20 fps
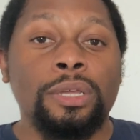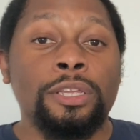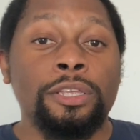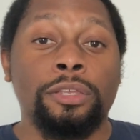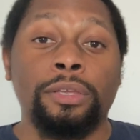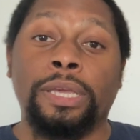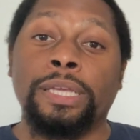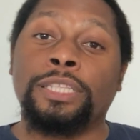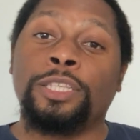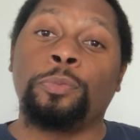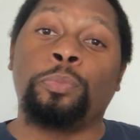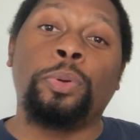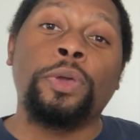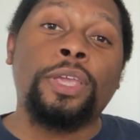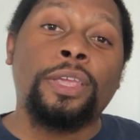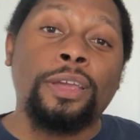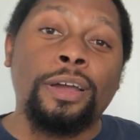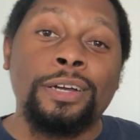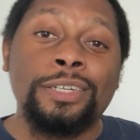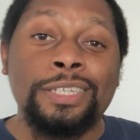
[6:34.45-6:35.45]
You get to
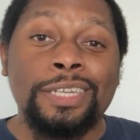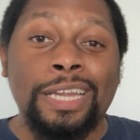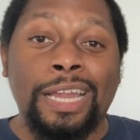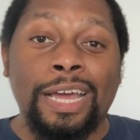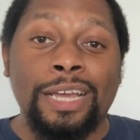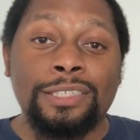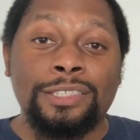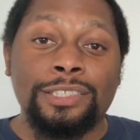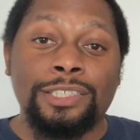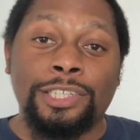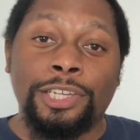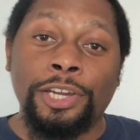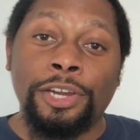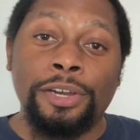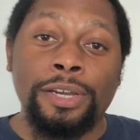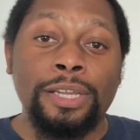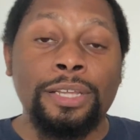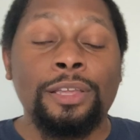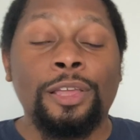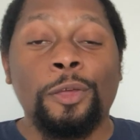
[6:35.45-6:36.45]
pick your underlying
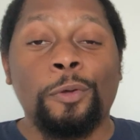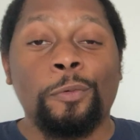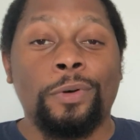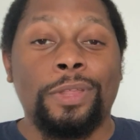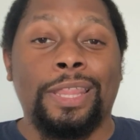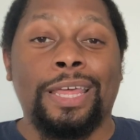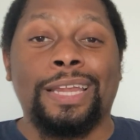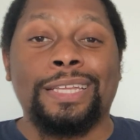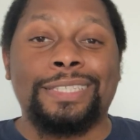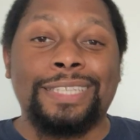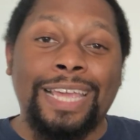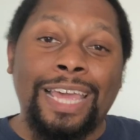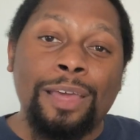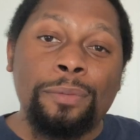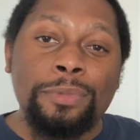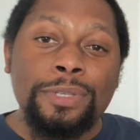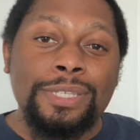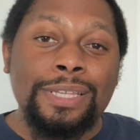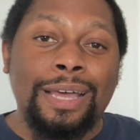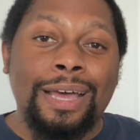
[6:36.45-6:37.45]
security, whether that's
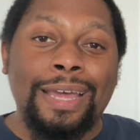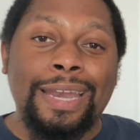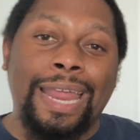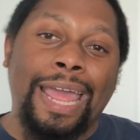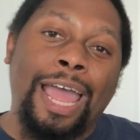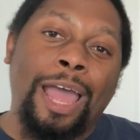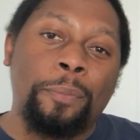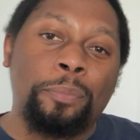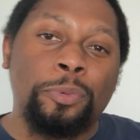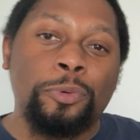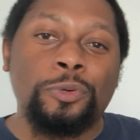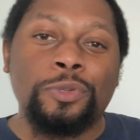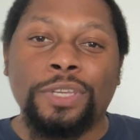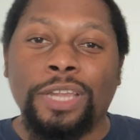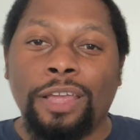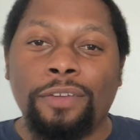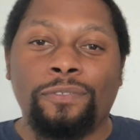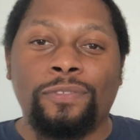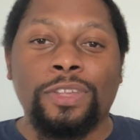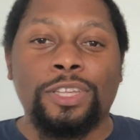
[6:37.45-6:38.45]
Amazon, Apple,
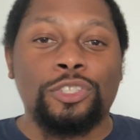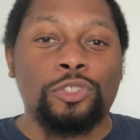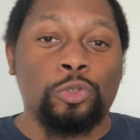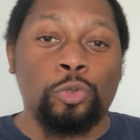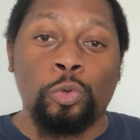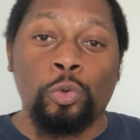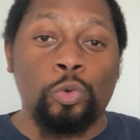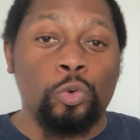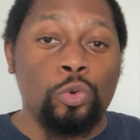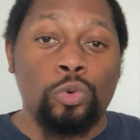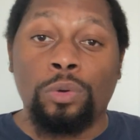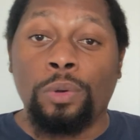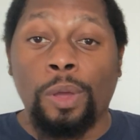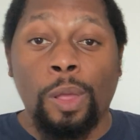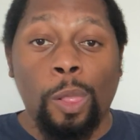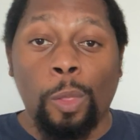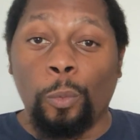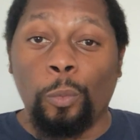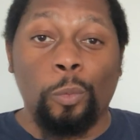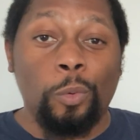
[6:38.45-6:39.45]
Netflix, Google,
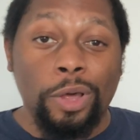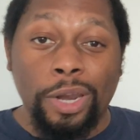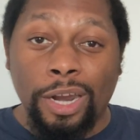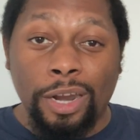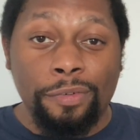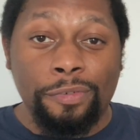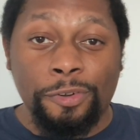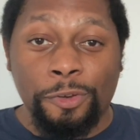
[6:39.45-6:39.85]
whatever.